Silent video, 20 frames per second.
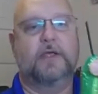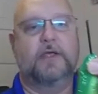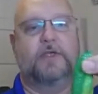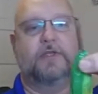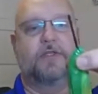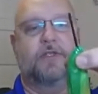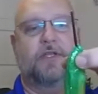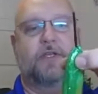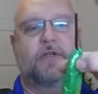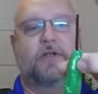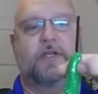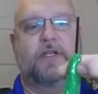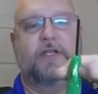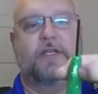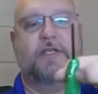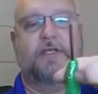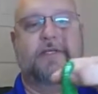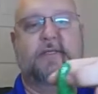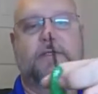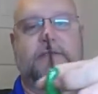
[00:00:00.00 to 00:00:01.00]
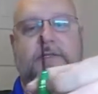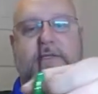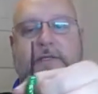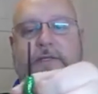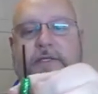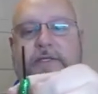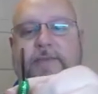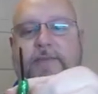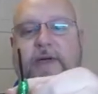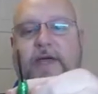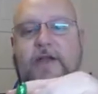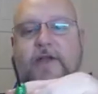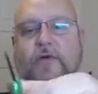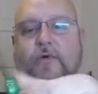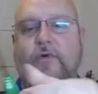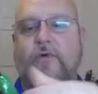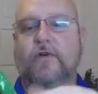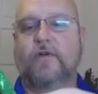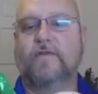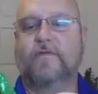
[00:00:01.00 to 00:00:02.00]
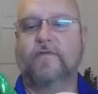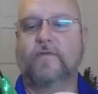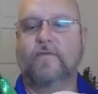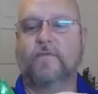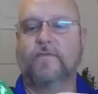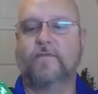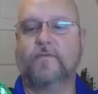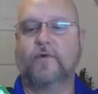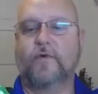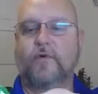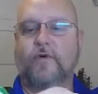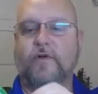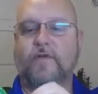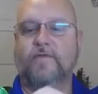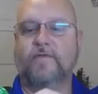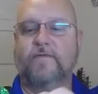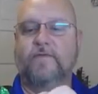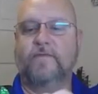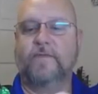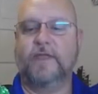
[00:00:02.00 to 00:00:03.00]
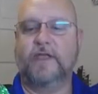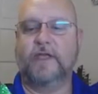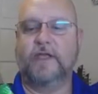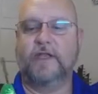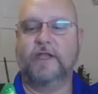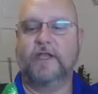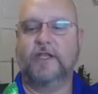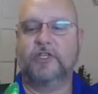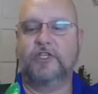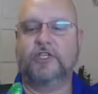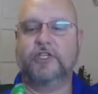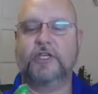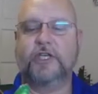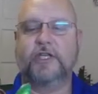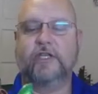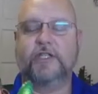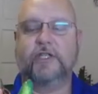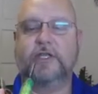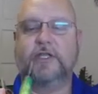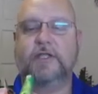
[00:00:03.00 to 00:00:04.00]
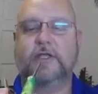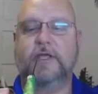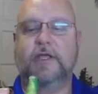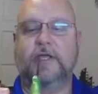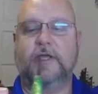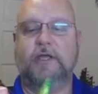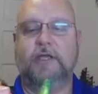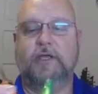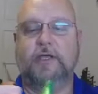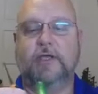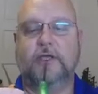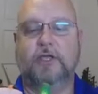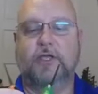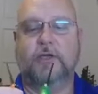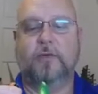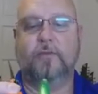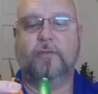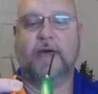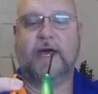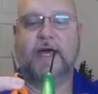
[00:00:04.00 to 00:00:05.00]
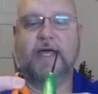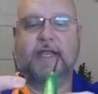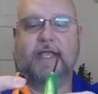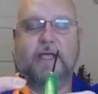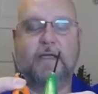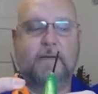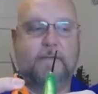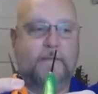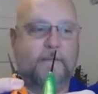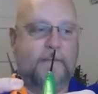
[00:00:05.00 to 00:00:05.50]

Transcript: So there it is. It's about a quarter of an inch into the body,